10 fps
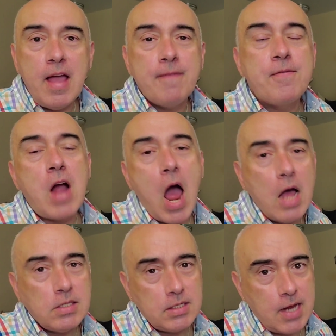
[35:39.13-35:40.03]
One thing I
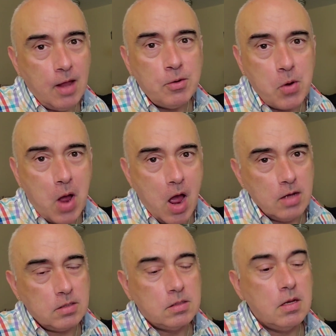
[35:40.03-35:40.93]
forgot to tell
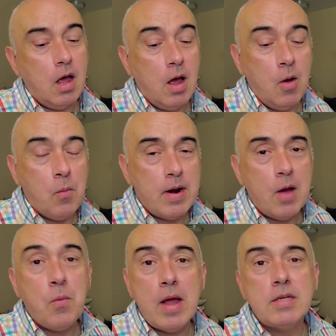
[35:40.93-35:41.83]
you guys,
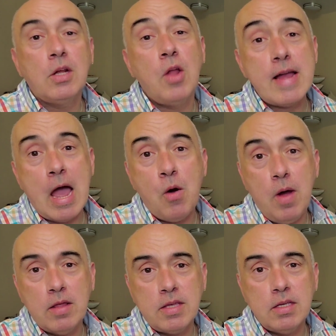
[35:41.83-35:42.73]
when I went to
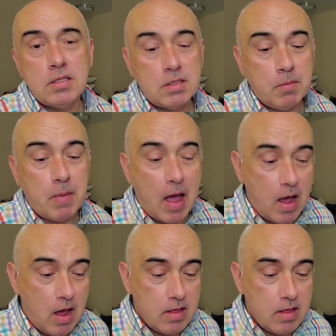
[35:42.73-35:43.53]
look out at these